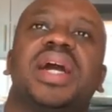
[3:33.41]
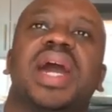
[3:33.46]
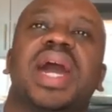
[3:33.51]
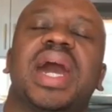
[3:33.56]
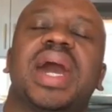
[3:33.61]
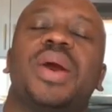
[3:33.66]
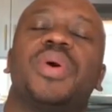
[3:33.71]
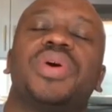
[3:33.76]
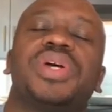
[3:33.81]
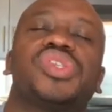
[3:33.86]

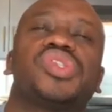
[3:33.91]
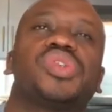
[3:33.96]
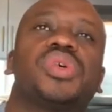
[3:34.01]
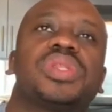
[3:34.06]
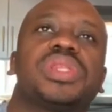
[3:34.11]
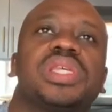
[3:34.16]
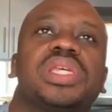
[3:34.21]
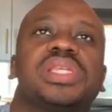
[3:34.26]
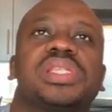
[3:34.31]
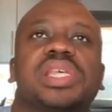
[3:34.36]
I always saw
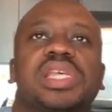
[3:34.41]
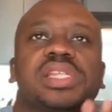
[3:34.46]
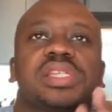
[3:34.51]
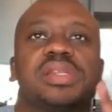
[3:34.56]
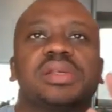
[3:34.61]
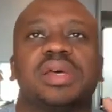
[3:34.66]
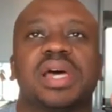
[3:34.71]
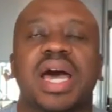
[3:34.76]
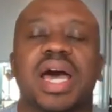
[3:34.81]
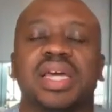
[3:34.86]
things
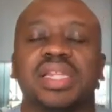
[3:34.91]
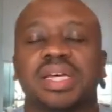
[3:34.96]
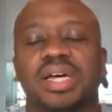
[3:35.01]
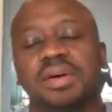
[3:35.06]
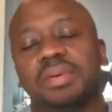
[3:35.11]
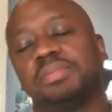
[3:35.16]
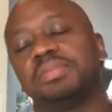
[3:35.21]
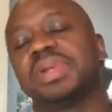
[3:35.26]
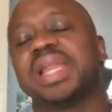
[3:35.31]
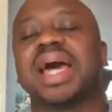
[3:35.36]
as
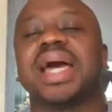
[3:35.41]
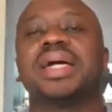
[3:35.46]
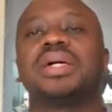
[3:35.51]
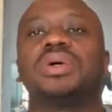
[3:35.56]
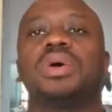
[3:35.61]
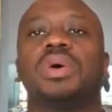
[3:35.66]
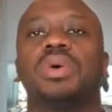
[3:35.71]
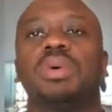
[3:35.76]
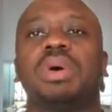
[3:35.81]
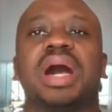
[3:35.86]
either
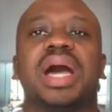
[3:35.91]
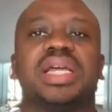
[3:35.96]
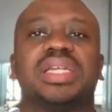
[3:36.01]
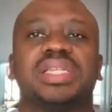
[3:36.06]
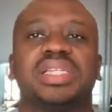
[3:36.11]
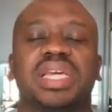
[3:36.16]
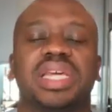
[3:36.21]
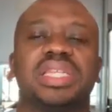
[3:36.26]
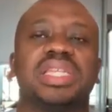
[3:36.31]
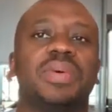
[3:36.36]
black or
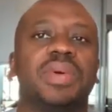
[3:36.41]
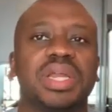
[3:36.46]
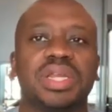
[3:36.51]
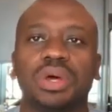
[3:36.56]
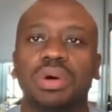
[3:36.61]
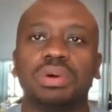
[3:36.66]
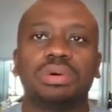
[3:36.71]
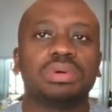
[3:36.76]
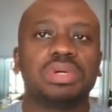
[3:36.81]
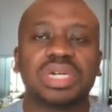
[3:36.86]
white, and there were
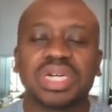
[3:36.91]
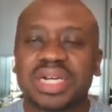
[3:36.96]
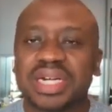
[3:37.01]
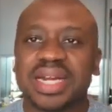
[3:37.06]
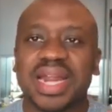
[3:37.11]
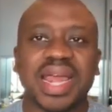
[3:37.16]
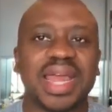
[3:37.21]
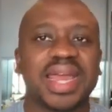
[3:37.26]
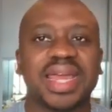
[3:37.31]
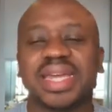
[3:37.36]
no
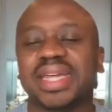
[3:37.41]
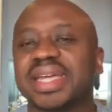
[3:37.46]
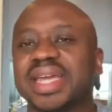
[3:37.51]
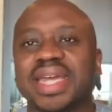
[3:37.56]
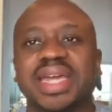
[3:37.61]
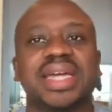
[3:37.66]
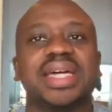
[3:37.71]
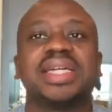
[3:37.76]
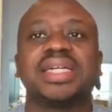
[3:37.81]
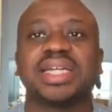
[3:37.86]
gray
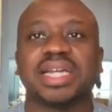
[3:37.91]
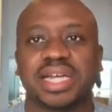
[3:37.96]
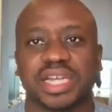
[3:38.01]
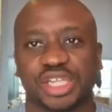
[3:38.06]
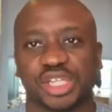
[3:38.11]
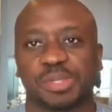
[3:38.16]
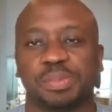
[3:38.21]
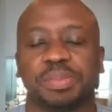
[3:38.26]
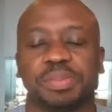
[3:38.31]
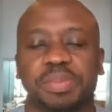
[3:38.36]

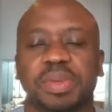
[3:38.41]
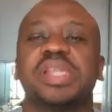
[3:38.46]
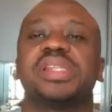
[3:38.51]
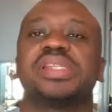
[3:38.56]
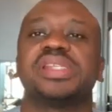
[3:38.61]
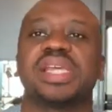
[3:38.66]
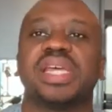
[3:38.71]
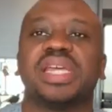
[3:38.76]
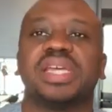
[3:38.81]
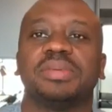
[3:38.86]
areas per
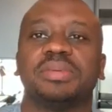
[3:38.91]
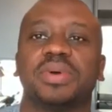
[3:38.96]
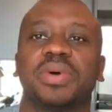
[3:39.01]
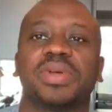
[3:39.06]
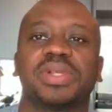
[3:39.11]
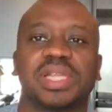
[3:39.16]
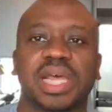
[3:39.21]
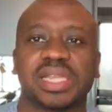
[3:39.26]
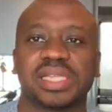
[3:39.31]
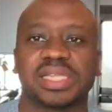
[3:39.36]
se,
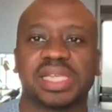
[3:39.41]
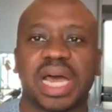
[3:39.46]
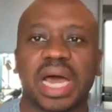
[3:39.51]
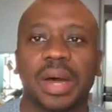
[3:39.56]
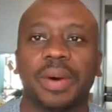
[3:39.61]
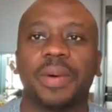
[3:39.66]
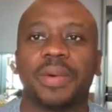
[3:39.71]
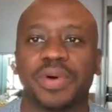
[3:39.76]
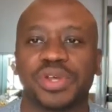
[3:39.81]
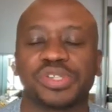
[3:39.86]
because that's
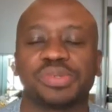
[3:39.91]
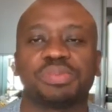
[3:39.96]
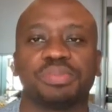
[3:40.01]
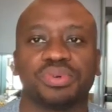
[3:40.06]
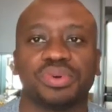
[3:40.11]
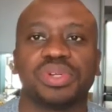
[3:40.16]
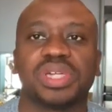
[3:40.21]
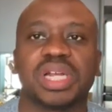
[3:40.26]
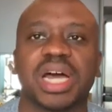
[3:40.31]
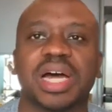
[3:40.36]
how I was
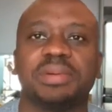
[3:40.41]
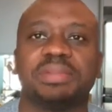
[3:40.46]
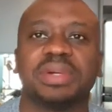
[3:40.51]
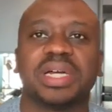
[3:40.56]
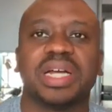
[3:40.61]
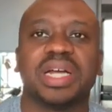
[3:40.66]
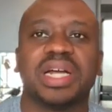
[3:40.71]
brought up,